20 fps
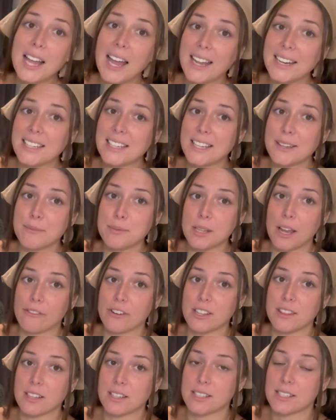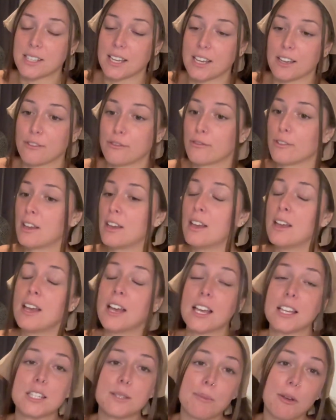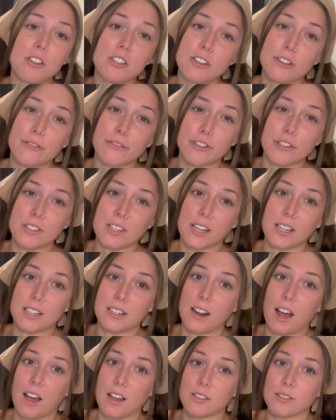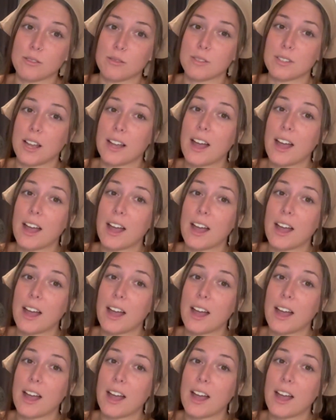and it keeps everything safe, especially if you're staying in hostels.